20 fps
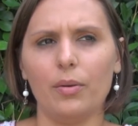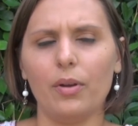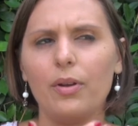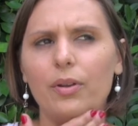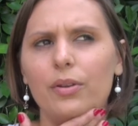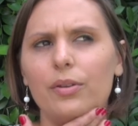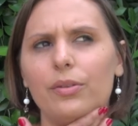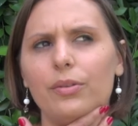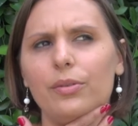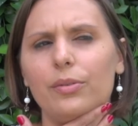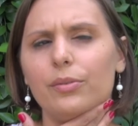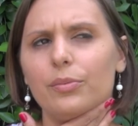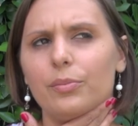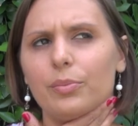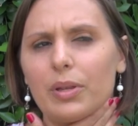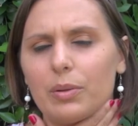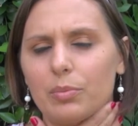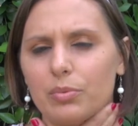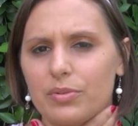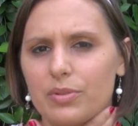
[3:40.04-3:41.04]
who
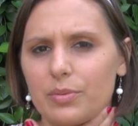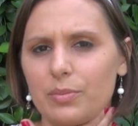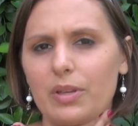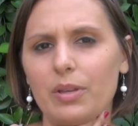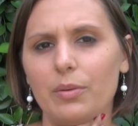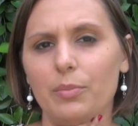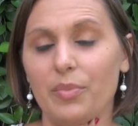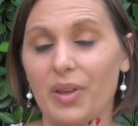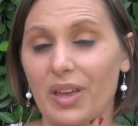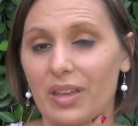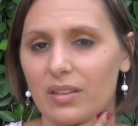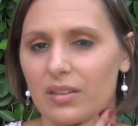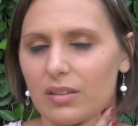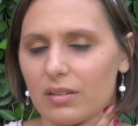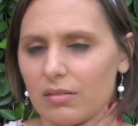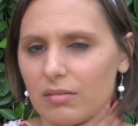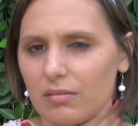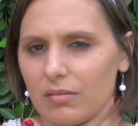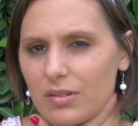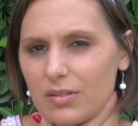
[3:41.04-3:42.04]
people to me are
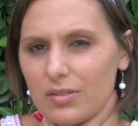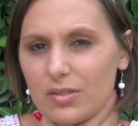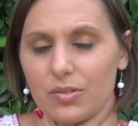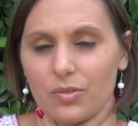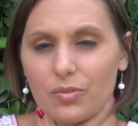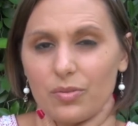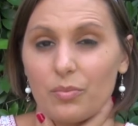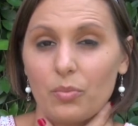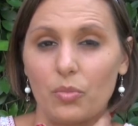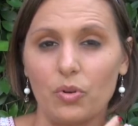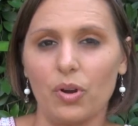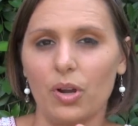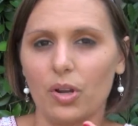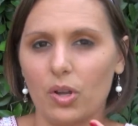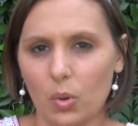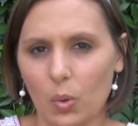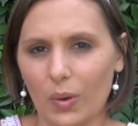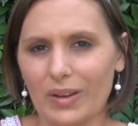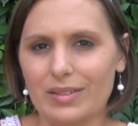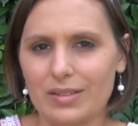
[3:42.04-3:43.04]
barely sort of more
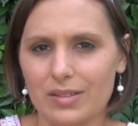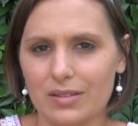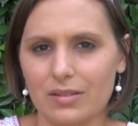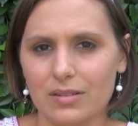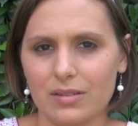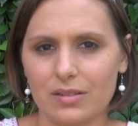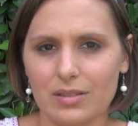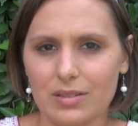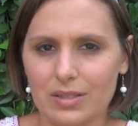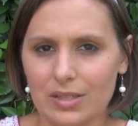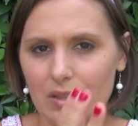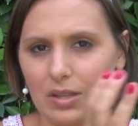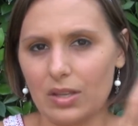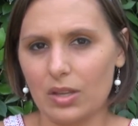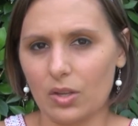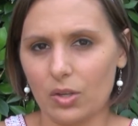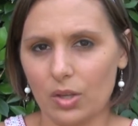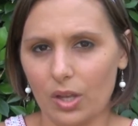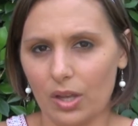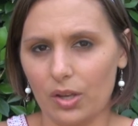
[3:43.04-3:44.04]
acquaintances in
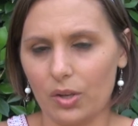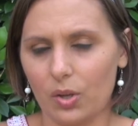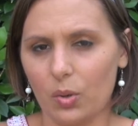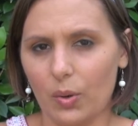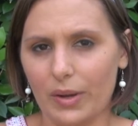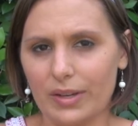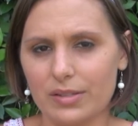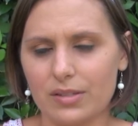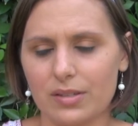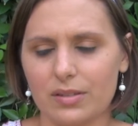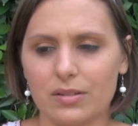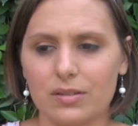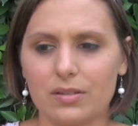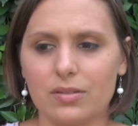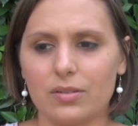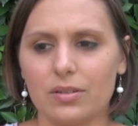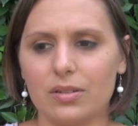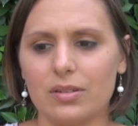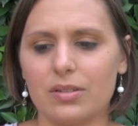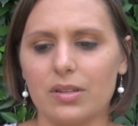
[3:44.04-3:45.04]
the acquaintance
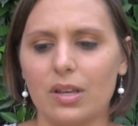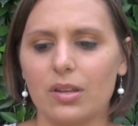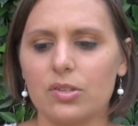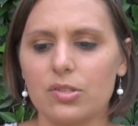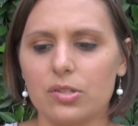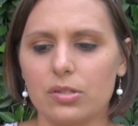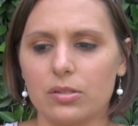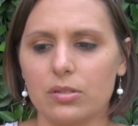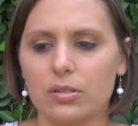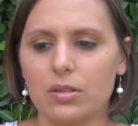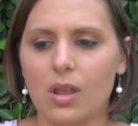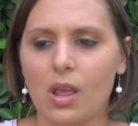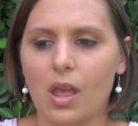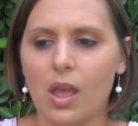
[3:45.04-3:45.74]
sort of section.